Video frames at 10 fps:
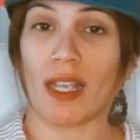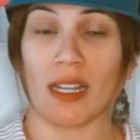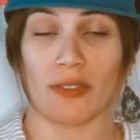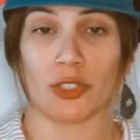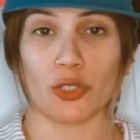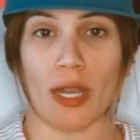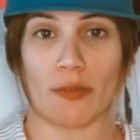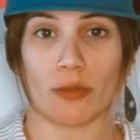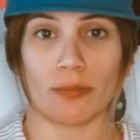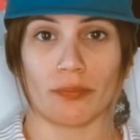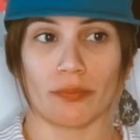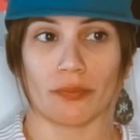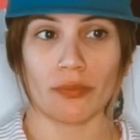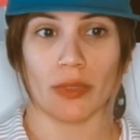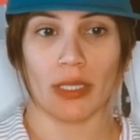I love to travel.
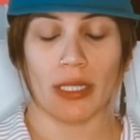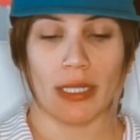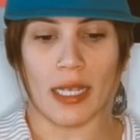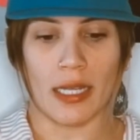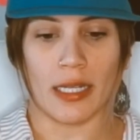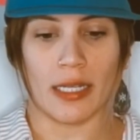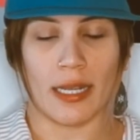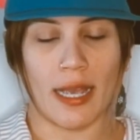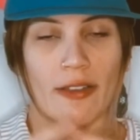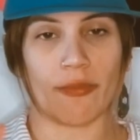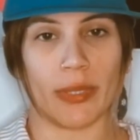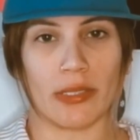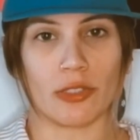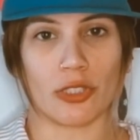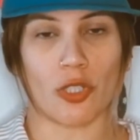I have
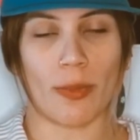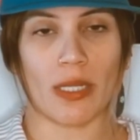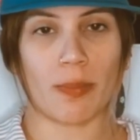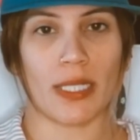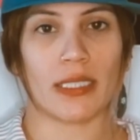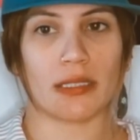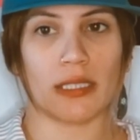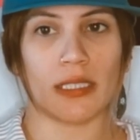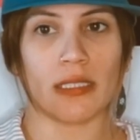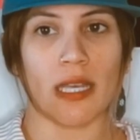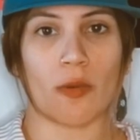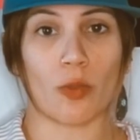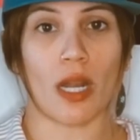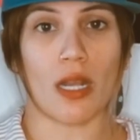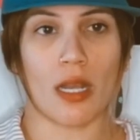been to so many places and
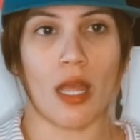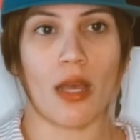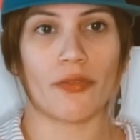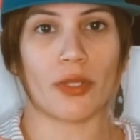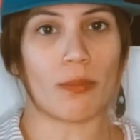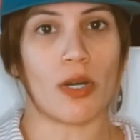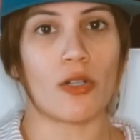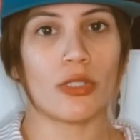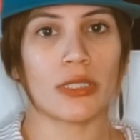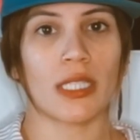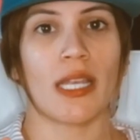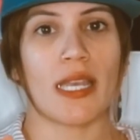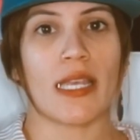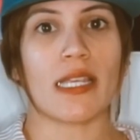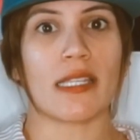what I love the most
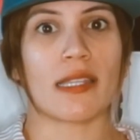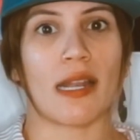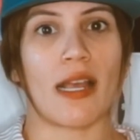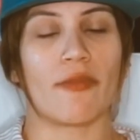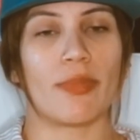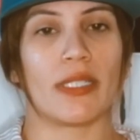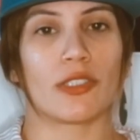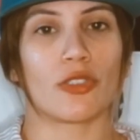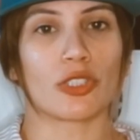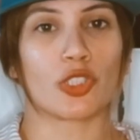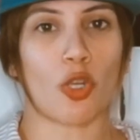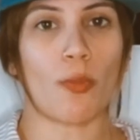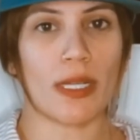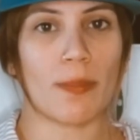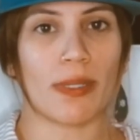is that I've been to
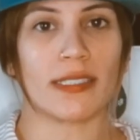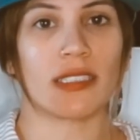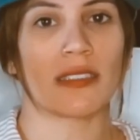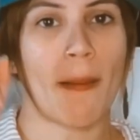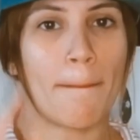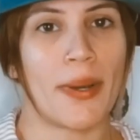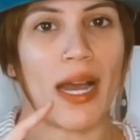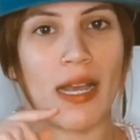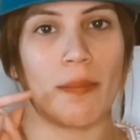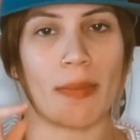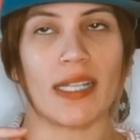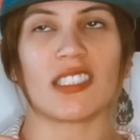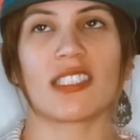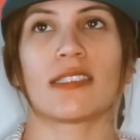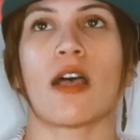so many places by
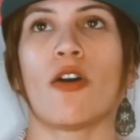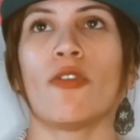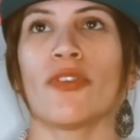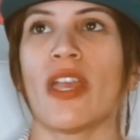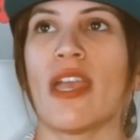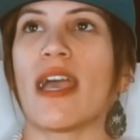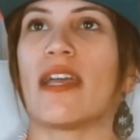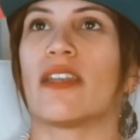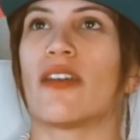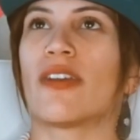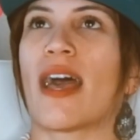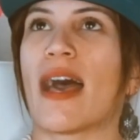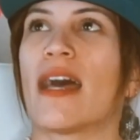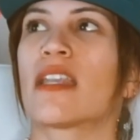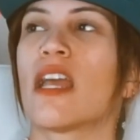myself and I've
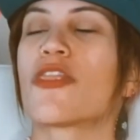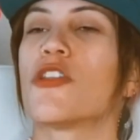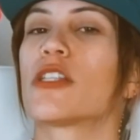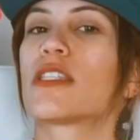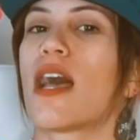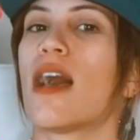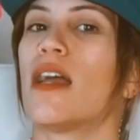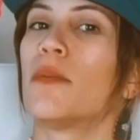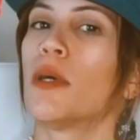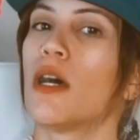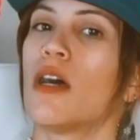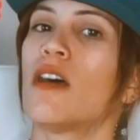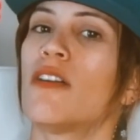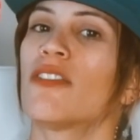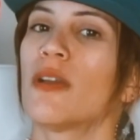had the time
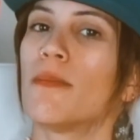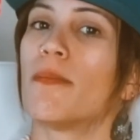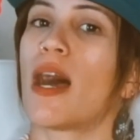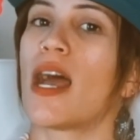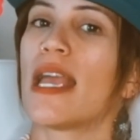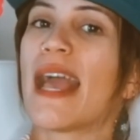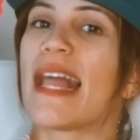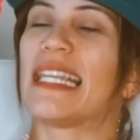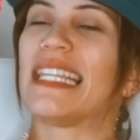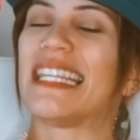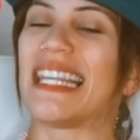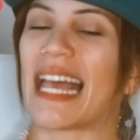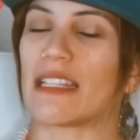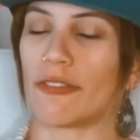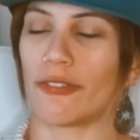of my
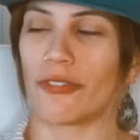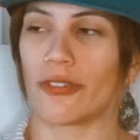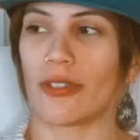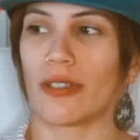life.